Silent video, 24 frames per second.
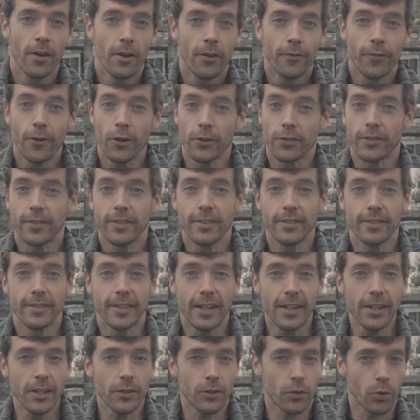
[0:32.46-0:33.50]
First,
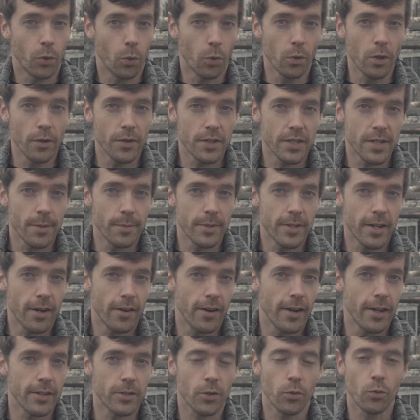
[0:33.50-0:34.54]
getting a tour of a
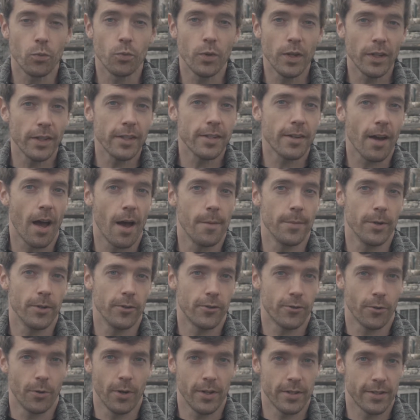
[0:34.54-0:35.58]
cemetery is a really common
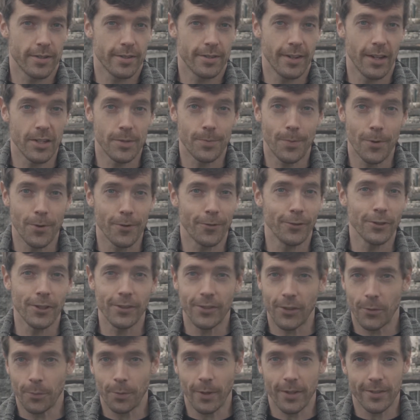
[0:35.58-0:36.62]
choice. As beautiful as
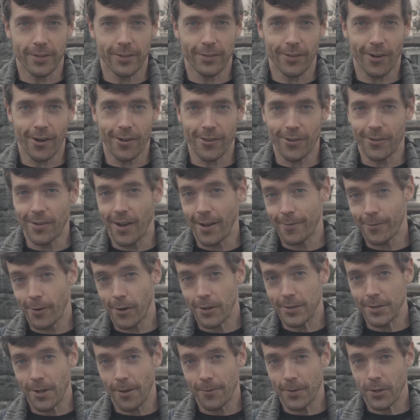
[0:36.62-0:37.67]
these places are, they're not
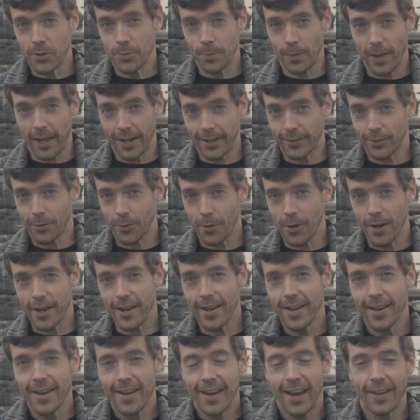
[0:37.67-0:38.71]
very self-explanatory,
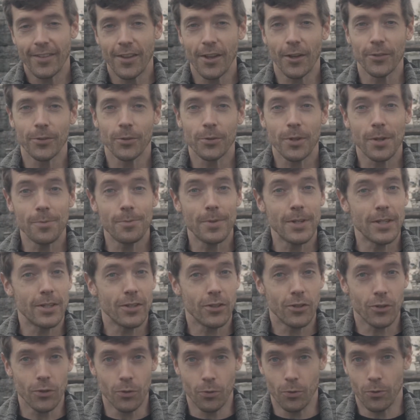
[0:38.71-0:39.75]
and they also can be
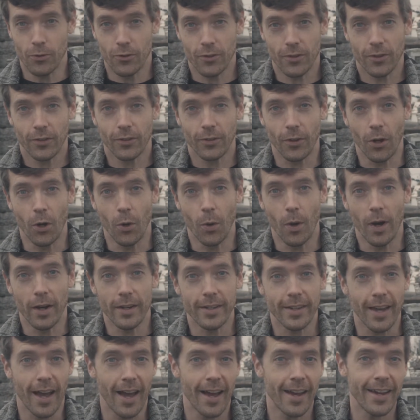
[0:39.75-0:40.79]
huge, so a
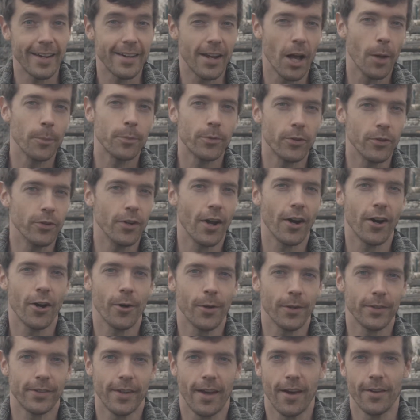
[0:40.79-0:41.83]
guide helps you
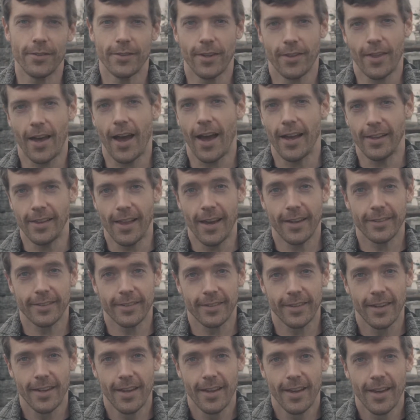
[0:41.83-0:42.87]
narrow it down to the
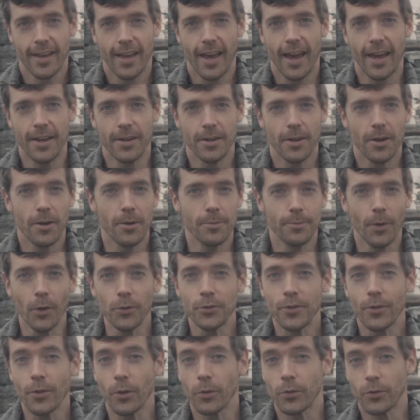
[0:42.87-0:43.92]
highlights. And
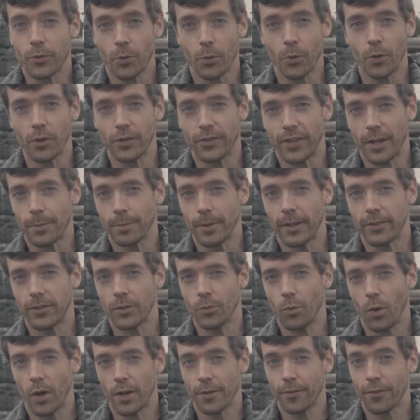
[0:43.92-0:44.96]
most of those tours take place
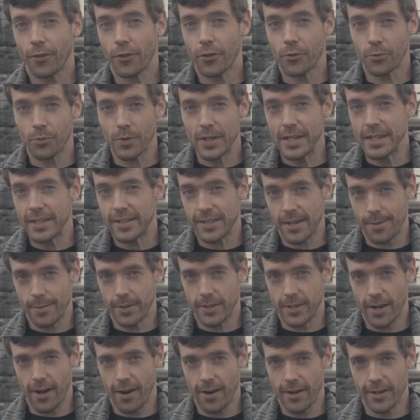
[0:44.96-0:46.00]
in one of three
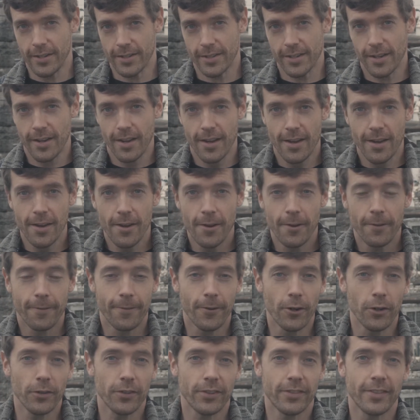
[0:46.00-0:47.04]
cemeteries.
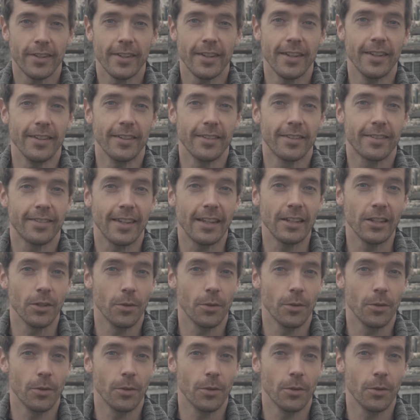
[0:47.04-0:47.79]
First is St.